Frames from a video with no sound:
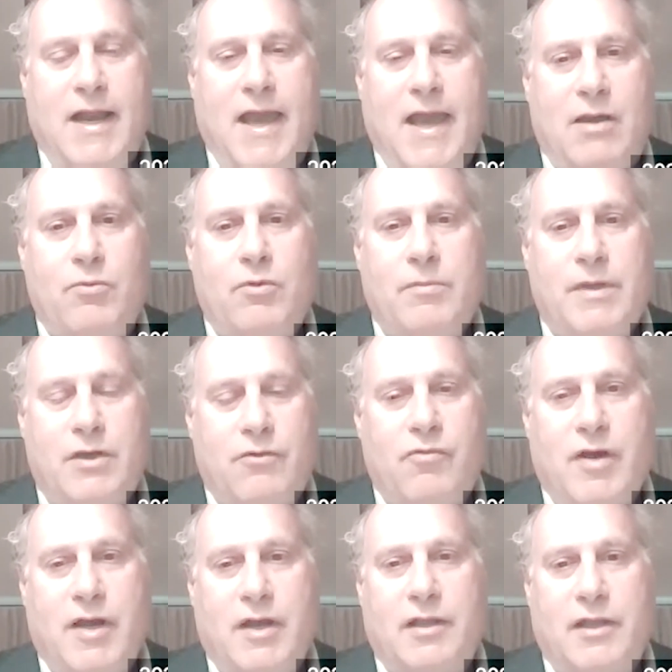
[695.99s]
and it will be
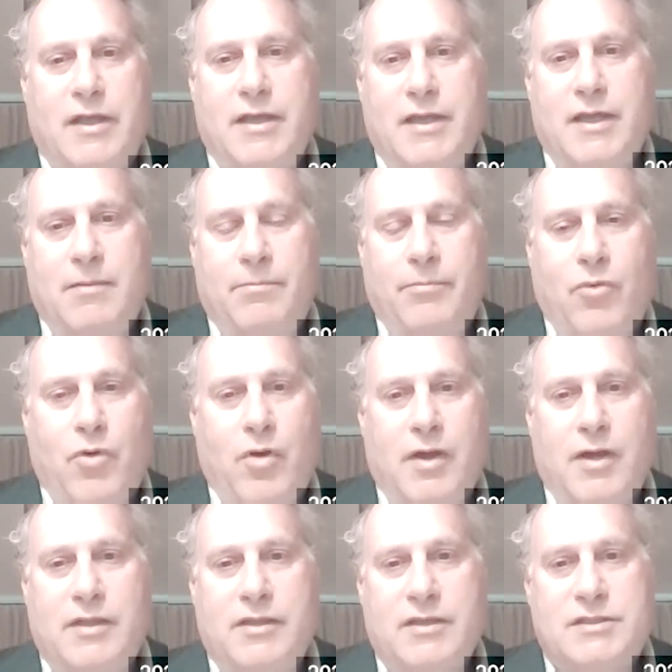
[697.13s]
critically
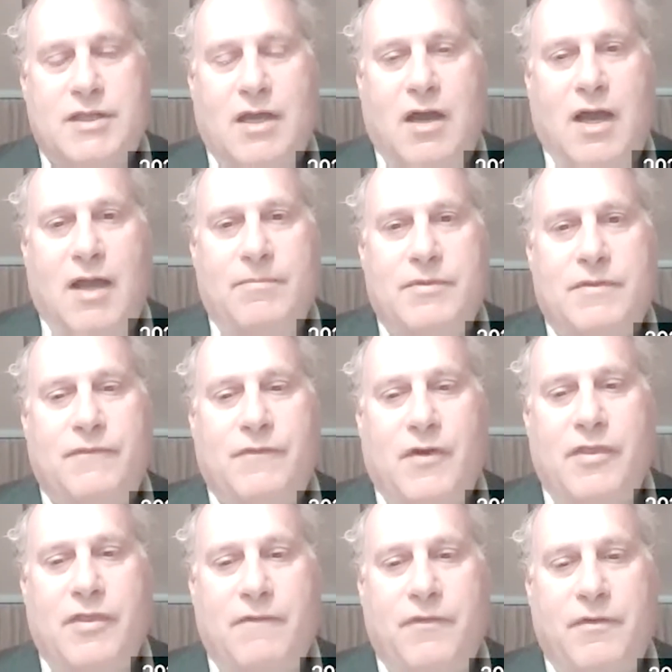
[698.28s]
important in this time
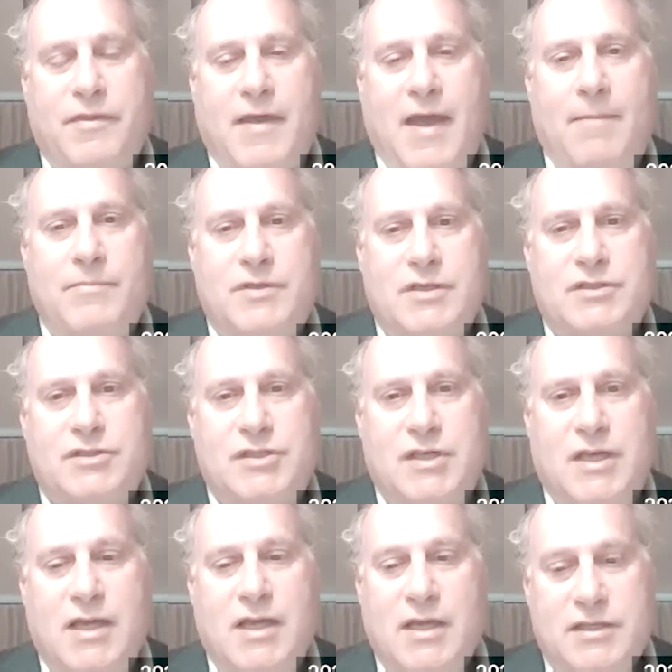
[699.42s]
for them
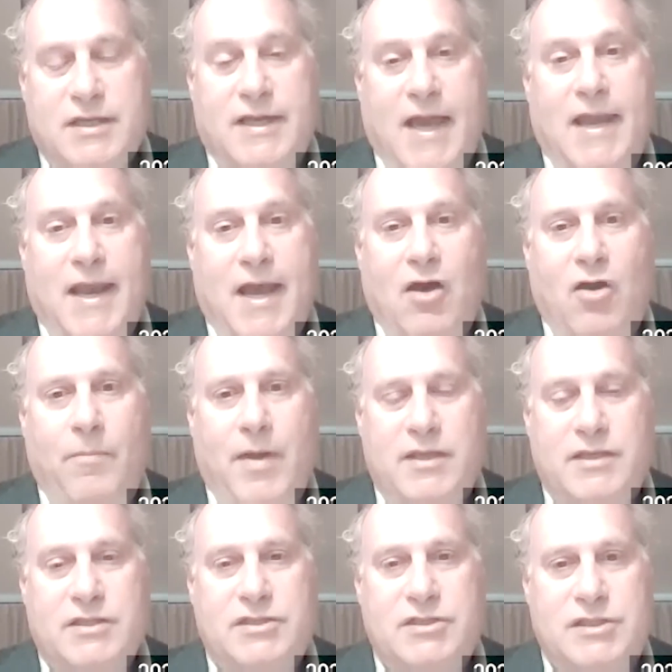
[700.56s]
to get help
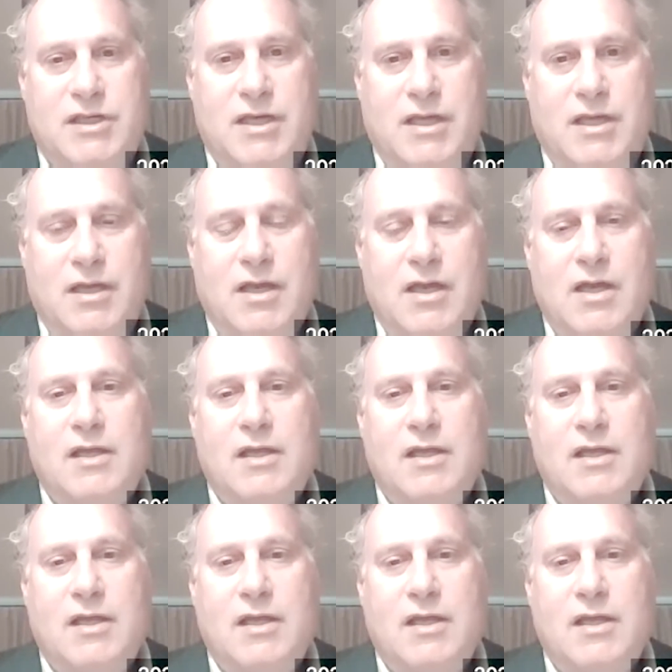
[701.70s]
and to see